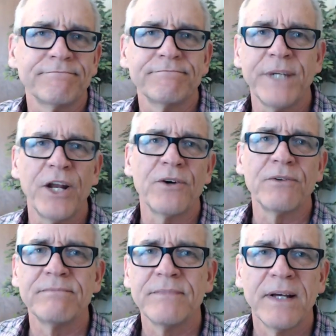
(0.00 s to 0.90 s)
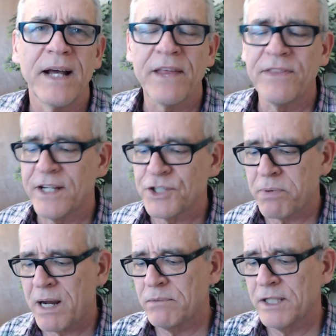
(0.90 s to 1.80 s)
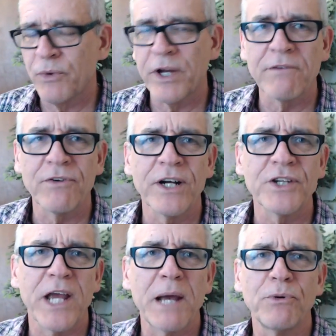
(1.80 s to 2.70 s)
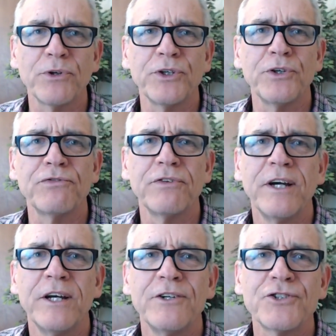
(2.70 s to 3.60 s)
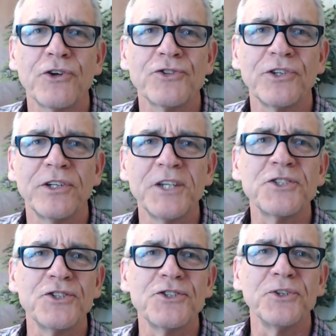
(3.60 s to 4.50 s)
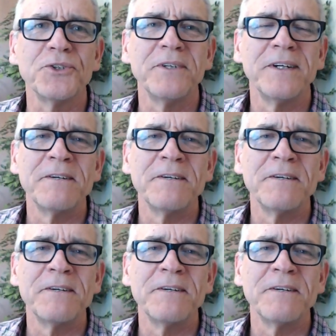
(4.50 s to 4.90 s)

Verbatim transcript: you know, I think it's probably whatever example you've chosen to listen to.